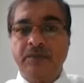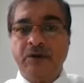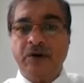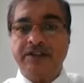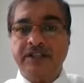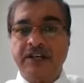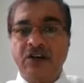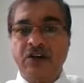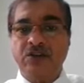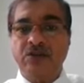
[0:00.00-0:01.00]
product seller
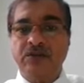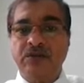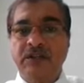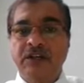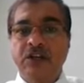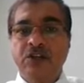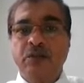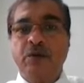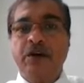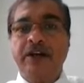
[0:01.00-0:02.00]
also.
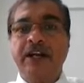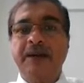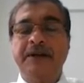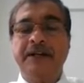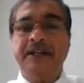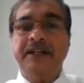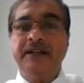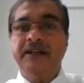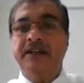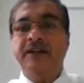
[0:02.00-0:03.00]
So product
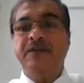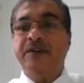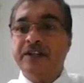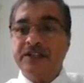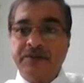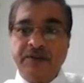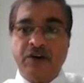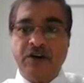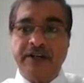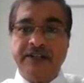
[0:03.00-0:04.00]
liability definition we have
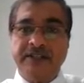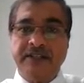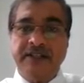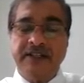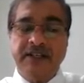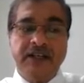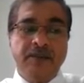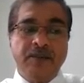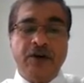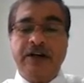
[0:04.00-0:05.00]
already seen.
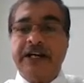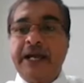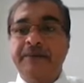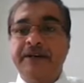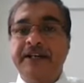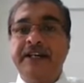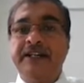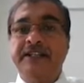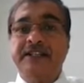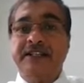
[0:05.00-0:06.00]
Product liability
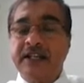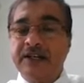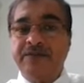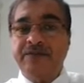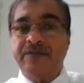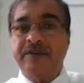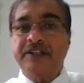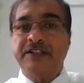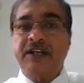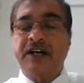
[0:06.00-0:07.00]
itself
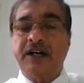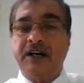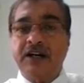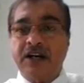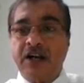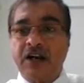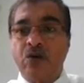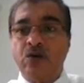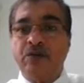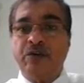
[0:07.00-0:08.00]
is a
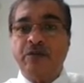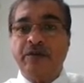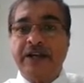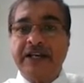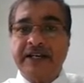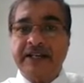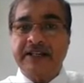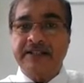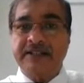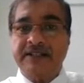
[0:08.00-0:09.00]
ground for filing a
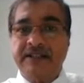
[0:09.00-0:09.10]
case.